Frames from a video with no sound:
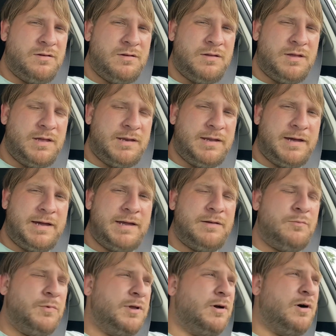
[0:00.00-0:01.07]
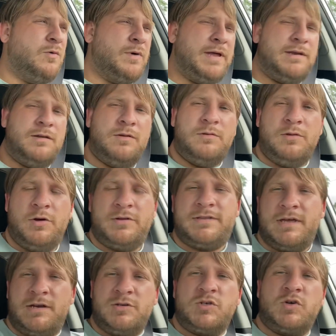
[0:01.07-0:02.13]
and I, we all went and looked
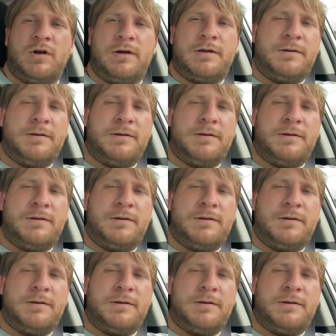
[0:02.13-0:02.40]
at a truck.